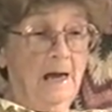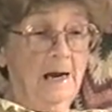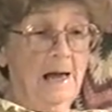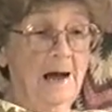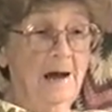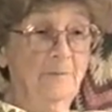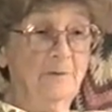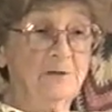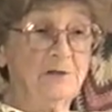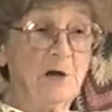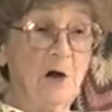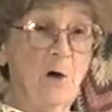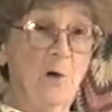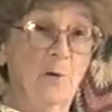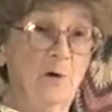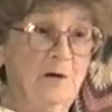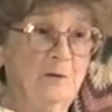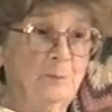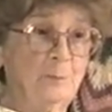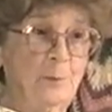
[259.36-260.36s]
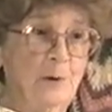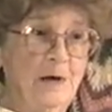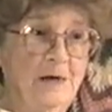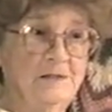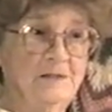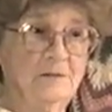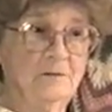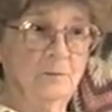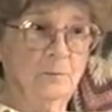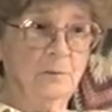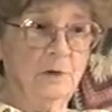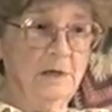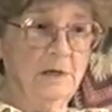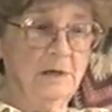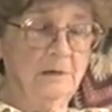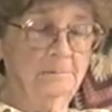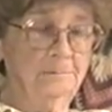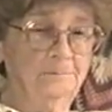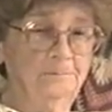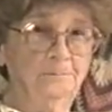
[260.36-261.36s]
and I was always present
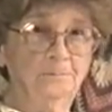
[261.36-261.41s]
when